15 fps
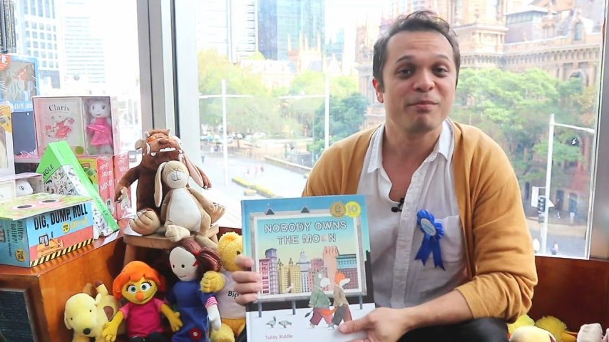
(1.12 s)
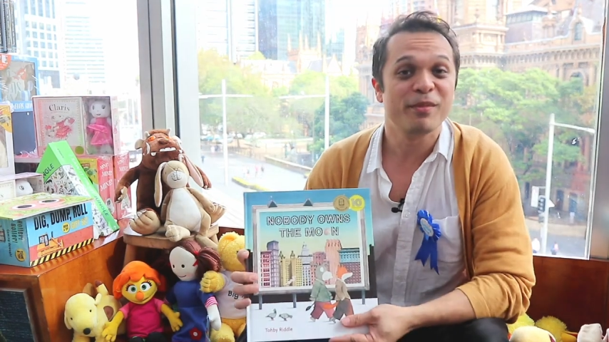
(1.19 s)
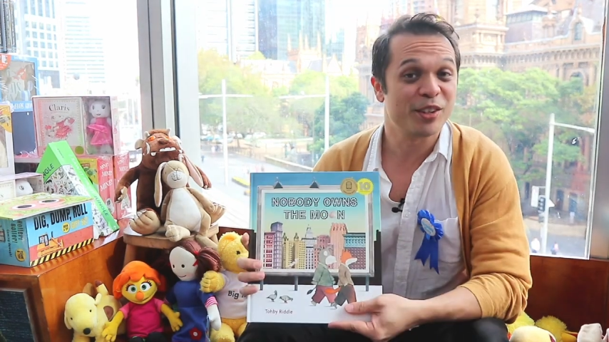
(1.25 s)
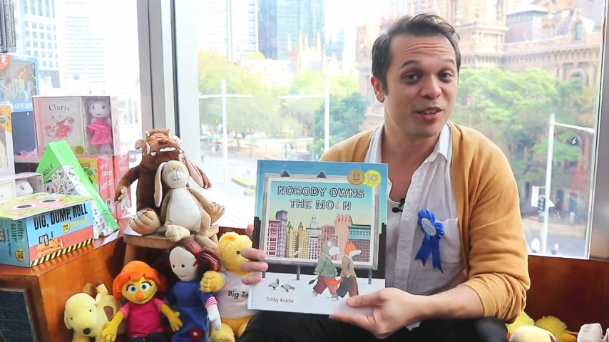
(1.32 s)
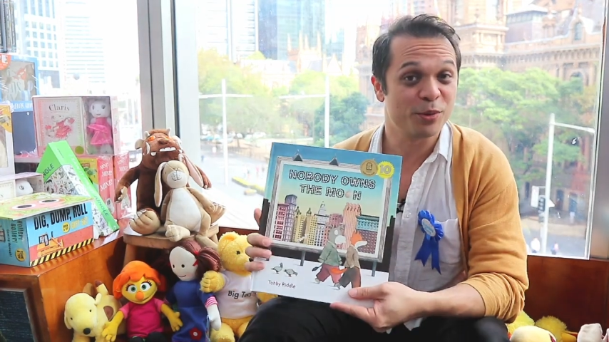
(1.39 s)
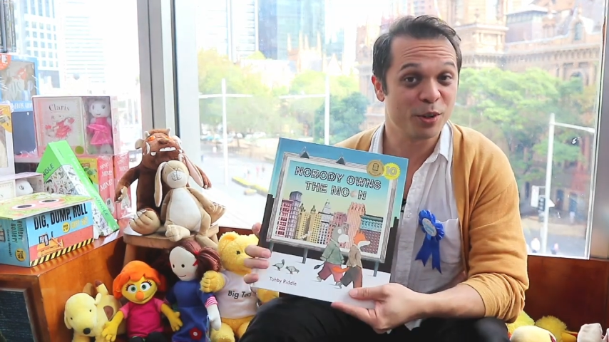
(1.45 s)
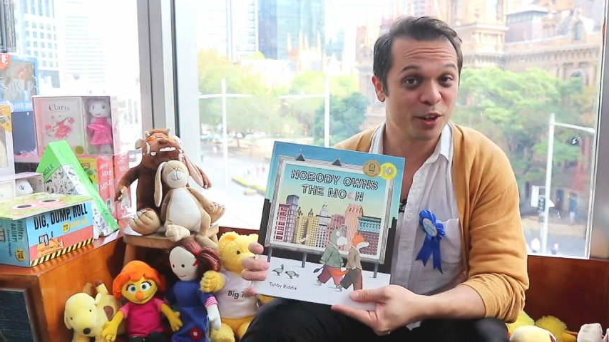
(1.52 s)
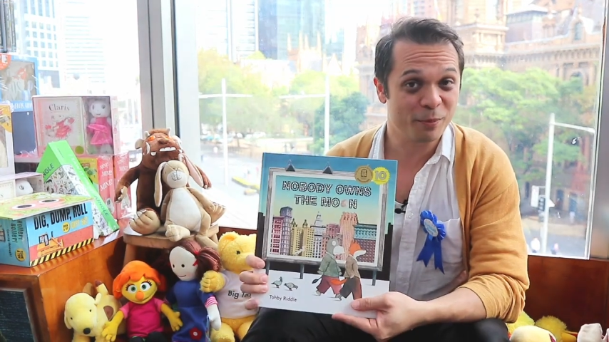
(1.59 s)

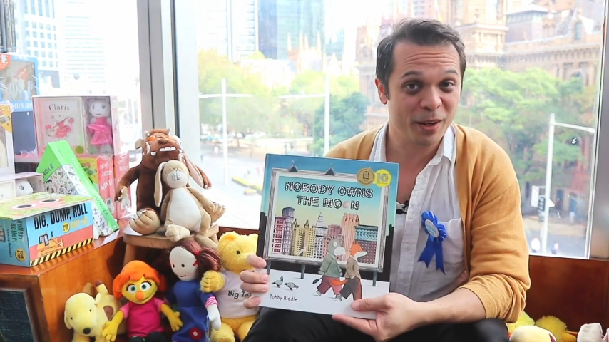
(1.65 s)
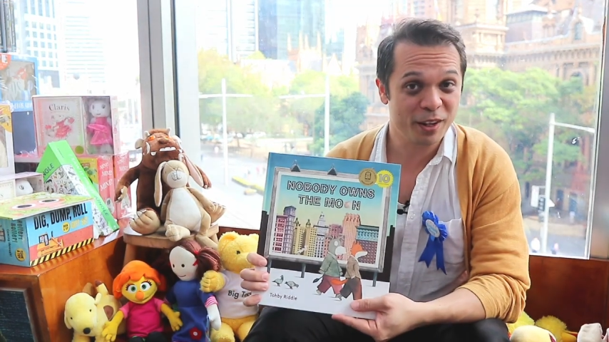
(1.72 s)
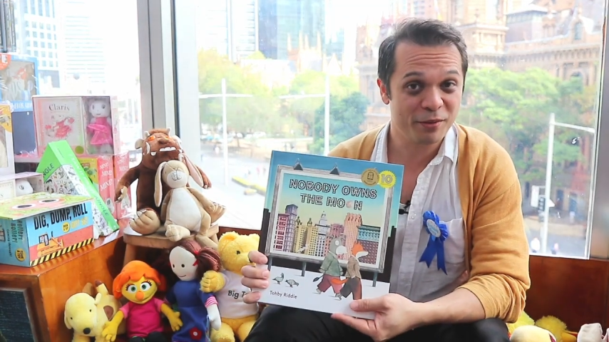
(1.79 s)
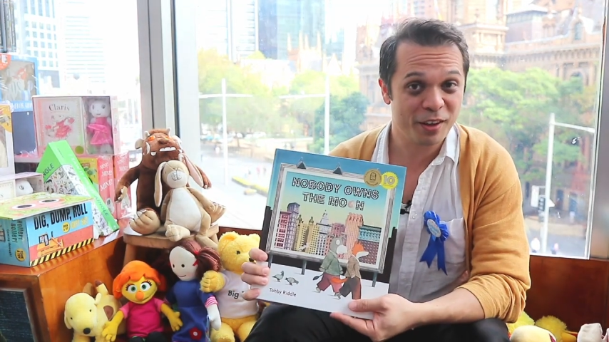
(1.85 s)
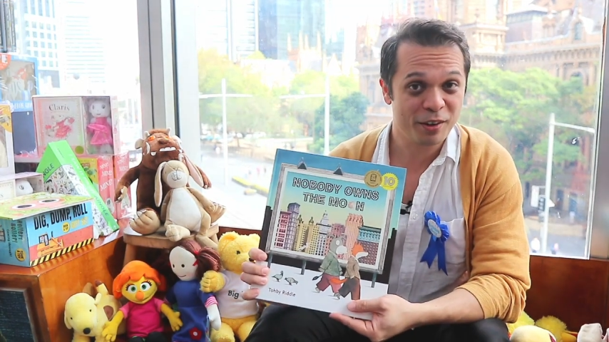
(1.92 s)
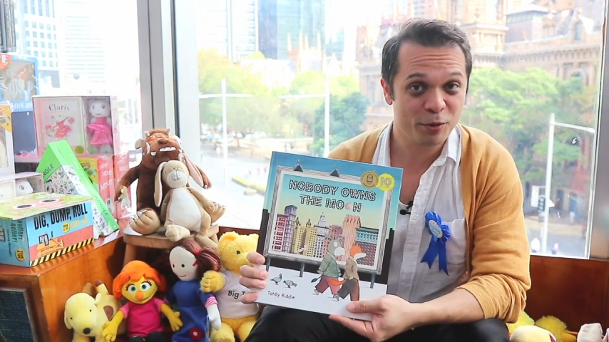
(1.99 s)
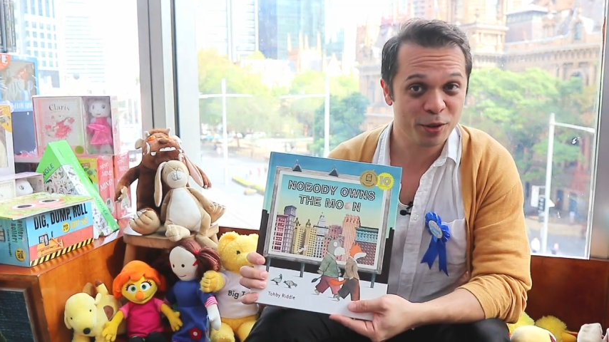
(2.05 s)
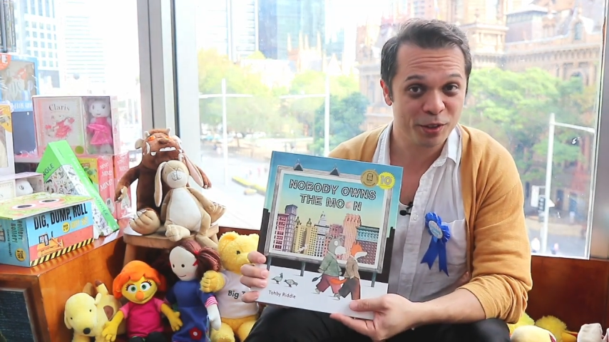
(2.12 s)
This is one of my
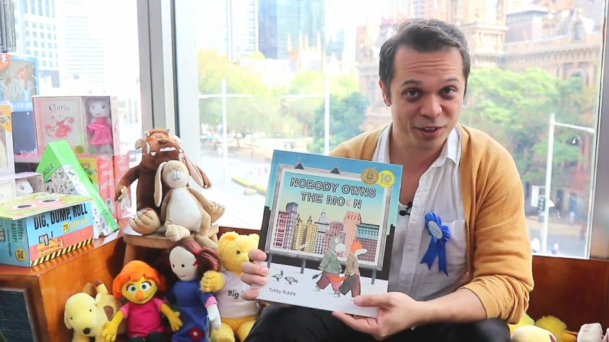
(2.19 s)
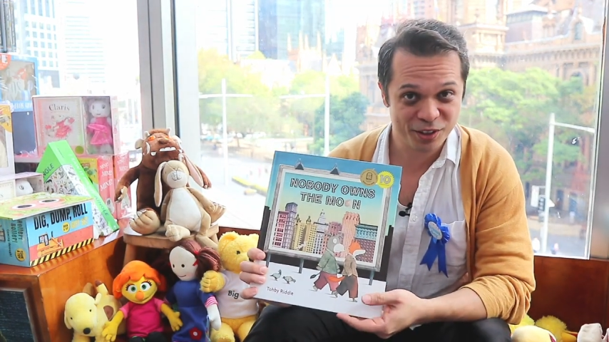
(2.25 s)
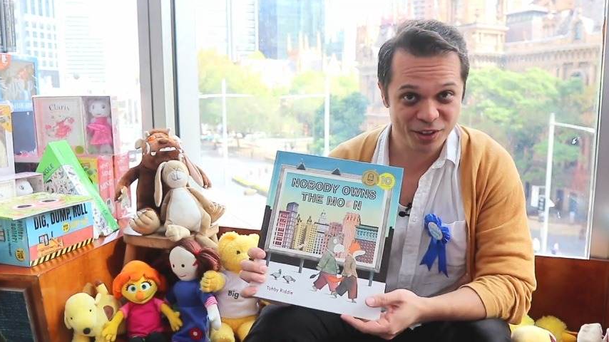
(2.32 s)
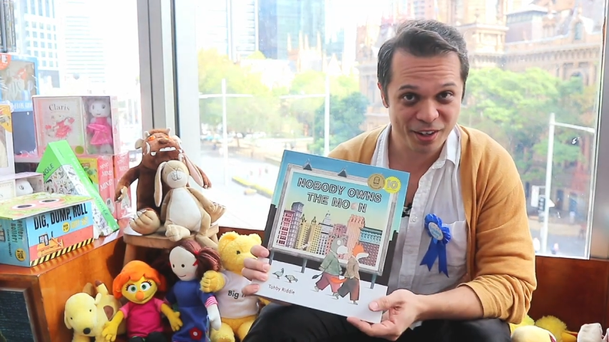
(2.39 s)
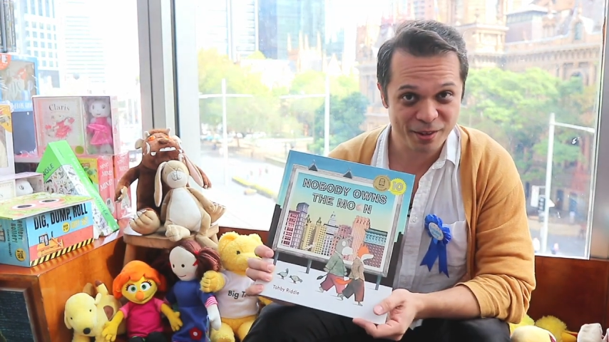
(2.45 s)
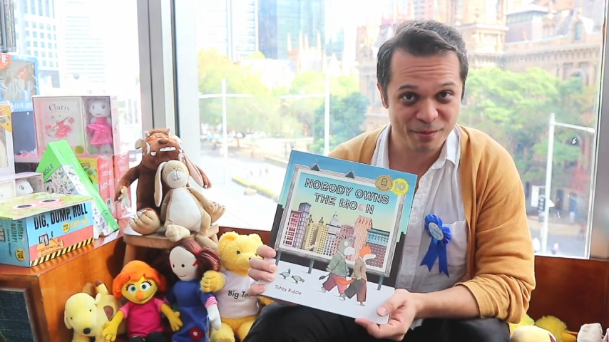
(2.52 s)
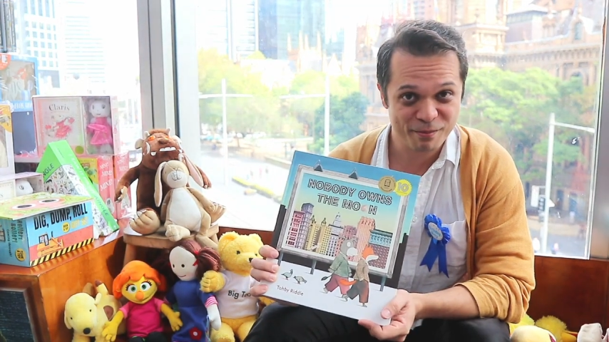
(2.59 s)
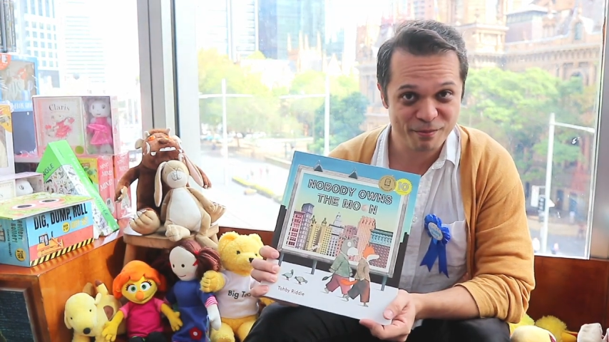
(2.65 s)

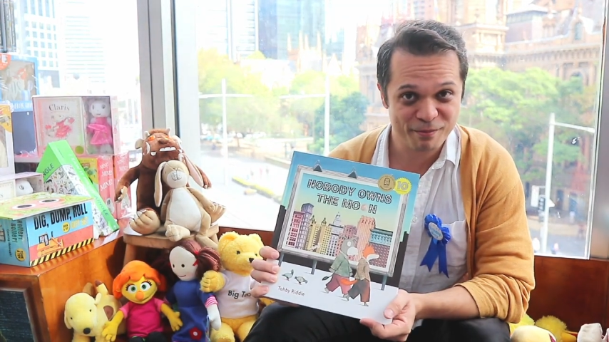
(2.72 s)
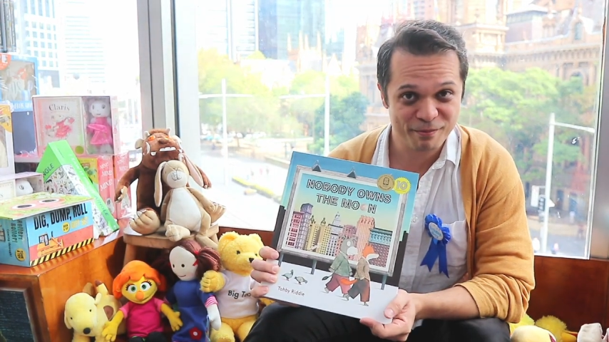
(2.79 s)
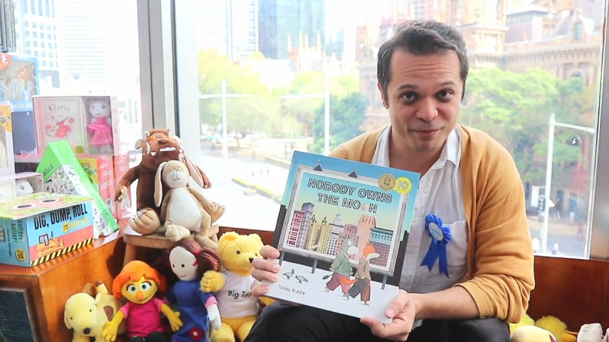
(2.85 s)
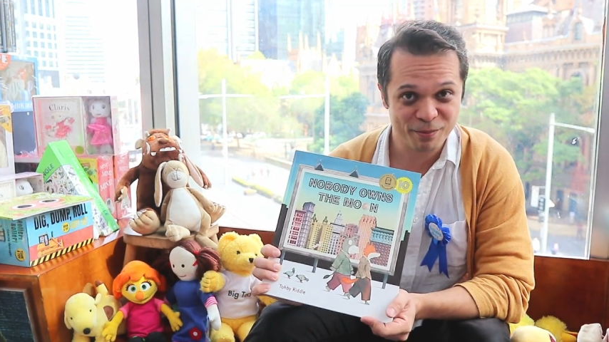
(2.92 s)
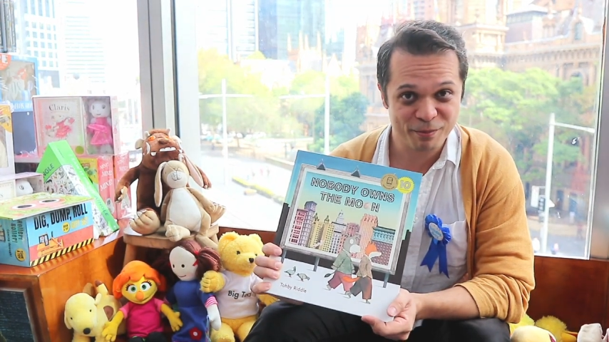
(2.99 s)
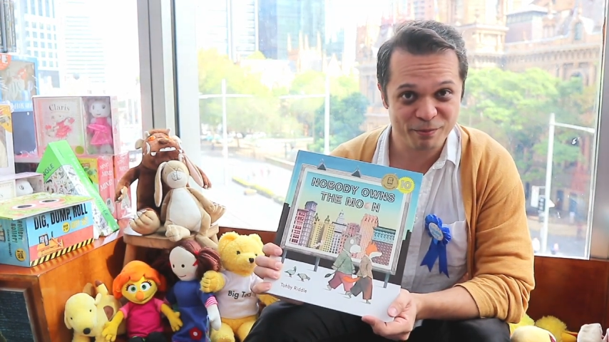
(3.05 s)
favorites. Um,